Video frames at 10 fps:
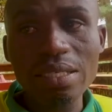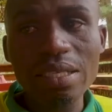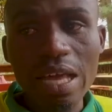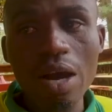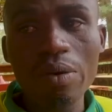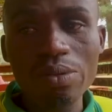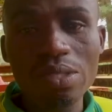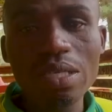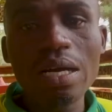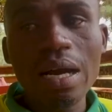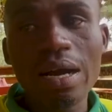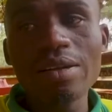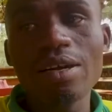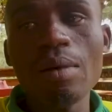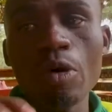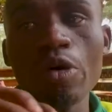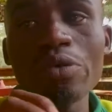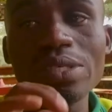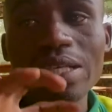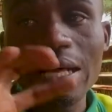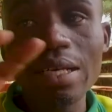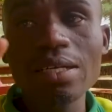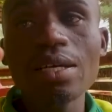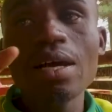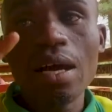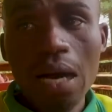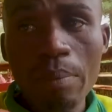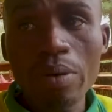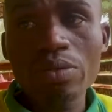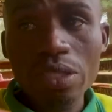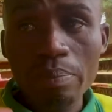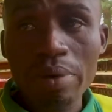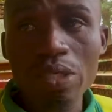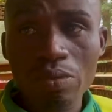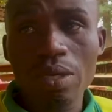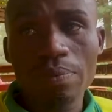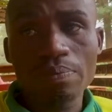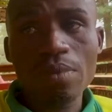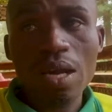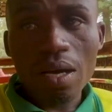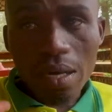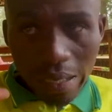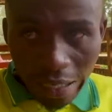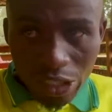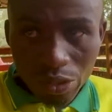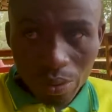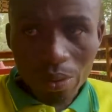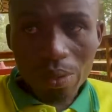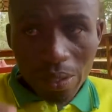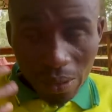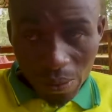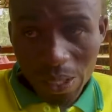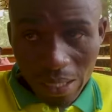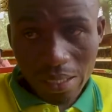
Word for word: the young ones can come always learn about the batwa culture thing